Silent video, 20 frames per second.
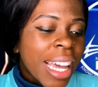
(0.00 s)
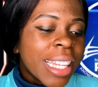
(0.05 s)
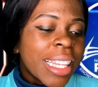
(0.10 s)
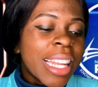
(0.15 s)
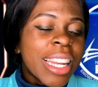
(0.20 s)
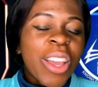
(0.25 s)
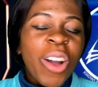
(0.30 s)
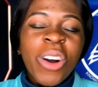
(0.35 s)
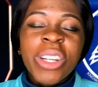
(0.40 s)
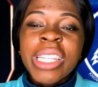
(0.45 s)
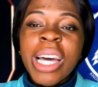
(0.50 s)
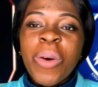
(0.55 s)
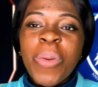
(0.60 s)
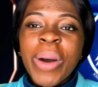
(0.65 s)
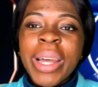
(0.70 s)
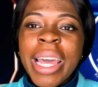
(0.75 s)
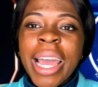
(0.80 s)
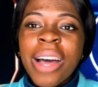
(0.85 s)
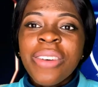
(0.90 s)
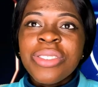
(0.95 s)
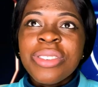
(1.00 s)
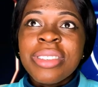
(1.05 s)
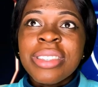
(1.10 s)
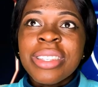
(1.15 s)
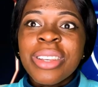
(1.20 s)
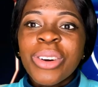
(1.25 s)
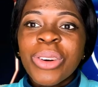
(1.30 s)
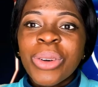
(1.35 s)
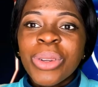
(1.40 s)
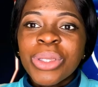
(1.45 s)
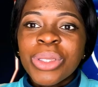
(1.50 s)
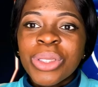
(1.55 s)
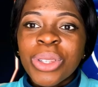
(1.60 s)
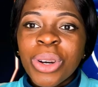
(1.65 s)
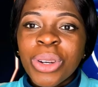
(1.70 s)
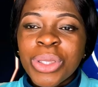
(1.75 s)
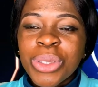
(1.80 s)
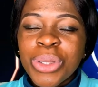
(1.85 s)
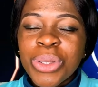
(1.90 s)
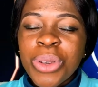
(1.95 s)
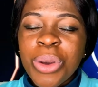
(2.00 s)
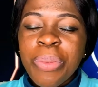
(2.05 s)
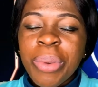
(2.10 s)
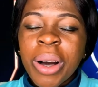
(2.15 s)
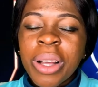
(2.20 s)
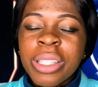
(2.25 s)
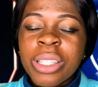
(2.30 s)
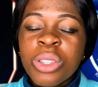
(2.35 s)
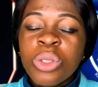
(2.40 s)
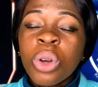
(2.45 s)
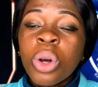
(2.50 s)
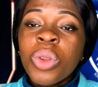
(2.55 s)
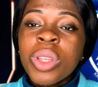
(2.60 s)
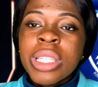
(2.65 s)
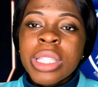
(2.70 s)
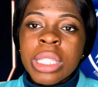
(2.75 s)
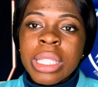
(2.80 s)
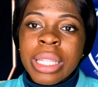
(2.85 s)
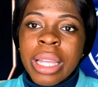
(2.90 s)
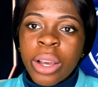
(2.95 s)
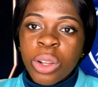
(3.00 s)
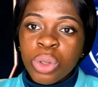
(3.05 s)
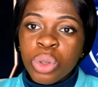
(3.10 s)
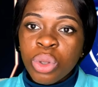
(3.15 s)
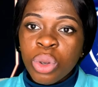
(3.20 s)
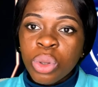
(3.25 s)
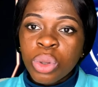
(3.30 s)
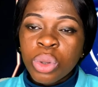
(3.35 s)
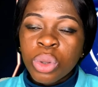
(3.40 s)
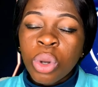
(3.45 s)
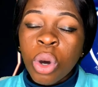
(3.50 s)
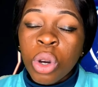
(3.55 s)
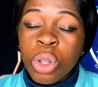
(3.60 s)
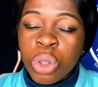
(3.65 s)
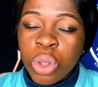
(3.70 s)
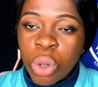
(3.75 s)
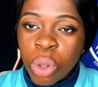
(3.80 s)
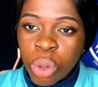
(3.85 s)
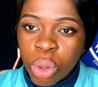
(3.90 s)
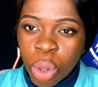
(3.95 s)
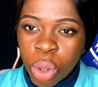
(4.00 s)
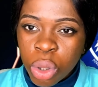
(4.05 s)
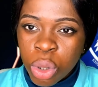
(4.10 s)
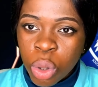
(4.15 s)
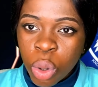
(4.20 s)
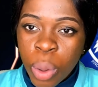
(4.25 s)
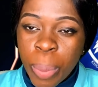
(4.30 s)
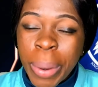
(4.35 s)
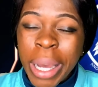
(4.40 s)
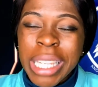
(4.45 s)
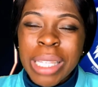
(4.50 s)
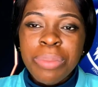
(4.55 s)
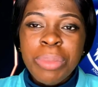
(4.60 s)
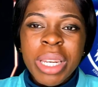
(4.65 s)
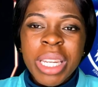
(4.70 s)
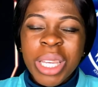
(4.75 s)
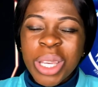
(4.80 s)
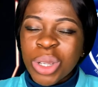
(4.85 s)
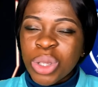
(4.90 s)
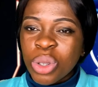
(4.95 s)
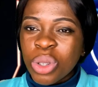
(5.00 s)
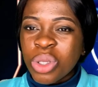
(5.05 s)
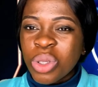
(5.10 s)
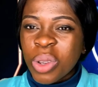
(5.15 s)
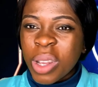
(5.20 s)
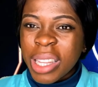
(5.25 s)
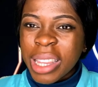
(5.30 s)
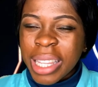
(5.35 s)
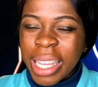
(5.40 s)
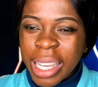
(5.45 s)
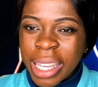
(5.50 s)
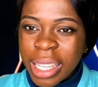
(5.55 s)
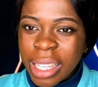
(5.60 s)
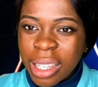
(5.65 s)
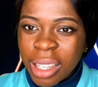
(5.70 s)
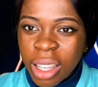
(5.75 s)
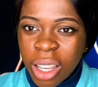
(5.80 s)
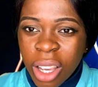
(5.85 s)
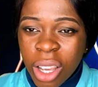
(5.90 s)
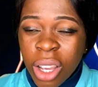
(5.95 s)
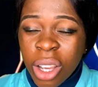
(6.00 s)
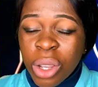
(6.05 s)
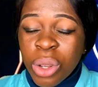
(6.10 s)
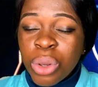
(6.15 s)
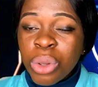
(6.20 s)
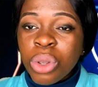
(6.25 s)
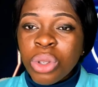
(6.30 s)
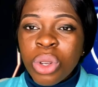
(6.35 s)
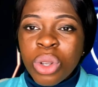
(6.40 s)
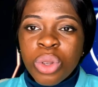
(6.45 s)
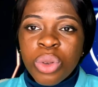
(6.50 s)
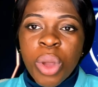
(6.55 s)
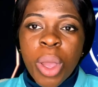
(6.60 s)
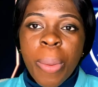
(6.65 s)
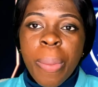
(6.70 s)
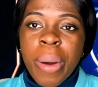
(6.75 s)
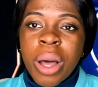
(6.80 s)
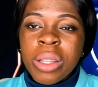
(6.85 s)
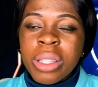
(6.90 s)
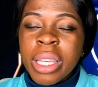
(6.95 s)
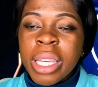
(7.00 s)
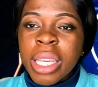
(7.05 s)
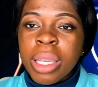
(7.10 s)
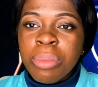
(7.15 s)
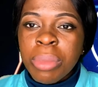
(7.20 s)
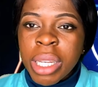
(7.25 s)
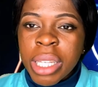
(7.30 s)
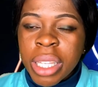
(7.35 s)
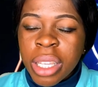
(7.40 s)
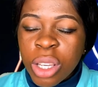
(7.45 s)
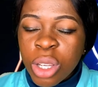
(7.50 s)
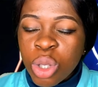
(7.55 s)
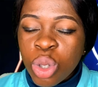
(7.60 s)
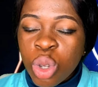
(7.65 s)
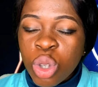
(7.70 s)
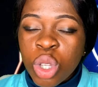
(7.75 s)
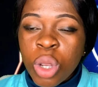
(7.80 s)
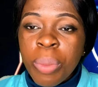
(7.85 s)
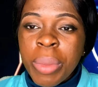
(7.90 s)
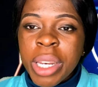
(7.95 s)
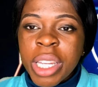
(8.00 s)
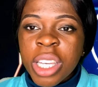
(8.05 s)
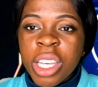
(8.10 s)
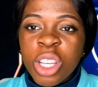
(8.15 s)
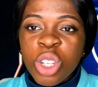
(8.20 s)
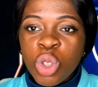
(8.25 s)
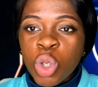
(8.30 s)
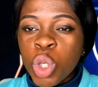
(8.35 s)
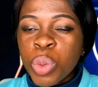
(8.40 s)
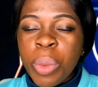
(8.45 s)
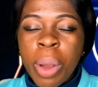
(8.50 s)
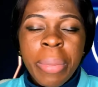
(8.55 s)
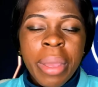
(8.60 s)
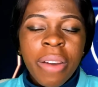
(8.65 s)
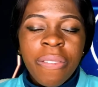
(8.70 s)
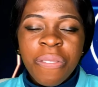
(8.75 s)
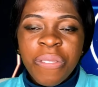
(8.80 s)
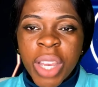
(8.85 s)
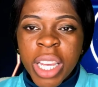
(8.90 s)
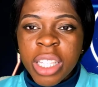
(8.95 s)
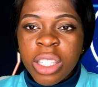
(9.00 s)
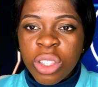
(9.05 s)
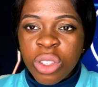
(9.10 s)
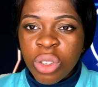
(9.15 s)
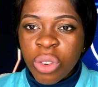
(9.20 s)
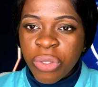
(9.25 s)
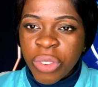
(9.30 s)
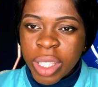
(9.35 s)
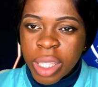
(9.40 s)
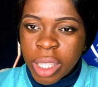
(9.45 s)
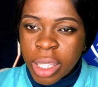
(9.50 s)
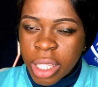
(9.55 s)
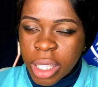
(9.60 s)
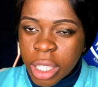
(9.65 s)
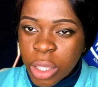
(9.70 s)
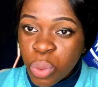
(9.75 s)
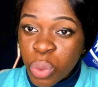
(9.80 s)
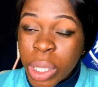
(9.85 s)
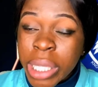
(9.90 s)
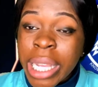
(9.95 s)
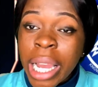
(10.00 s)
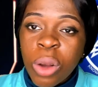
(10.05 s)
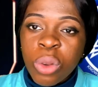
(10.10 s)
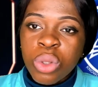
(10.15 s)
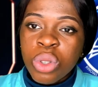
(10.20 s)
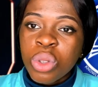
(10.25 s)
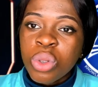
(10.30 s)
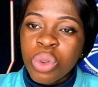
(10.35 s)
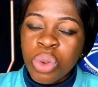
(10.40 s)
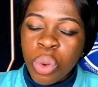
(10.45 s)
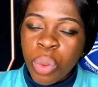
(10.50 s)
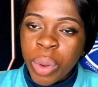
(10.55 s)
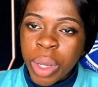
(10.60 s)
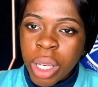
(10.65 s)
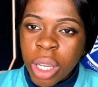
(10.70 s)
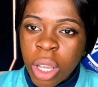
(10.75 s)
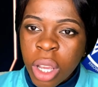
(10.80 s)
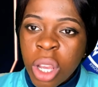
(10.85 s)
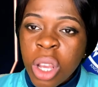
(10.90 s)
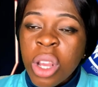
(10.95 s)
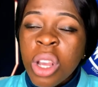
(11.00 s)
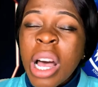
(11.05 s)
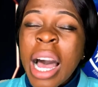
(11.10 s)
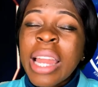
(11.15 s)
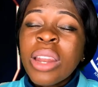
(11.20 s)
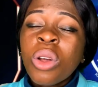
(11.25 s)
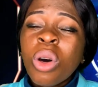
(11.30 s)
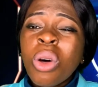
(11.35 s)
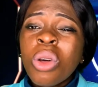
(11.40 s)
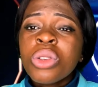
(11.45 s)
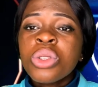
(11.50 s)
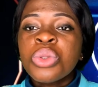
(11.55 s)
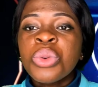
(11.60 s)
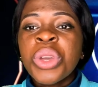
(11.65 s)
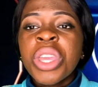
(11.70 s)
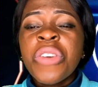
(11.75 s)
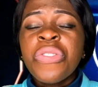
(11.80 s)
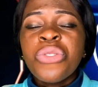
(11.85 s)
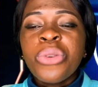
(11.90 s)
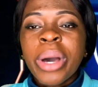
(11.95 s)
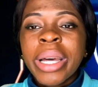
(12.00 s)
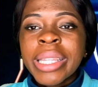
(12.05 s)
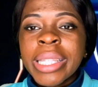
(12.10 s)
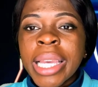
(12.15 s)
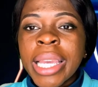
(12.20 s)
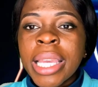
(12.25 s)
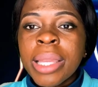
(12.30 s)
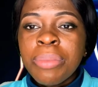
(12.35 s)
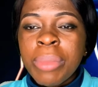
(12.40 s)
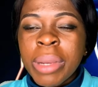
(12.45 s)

then the other one i have to tell talk to you about is always talk to your talk to your doctor about the medications you are taking you don't just go about taking medication some medications might be affecting your fertility without you knowing and also if you are taking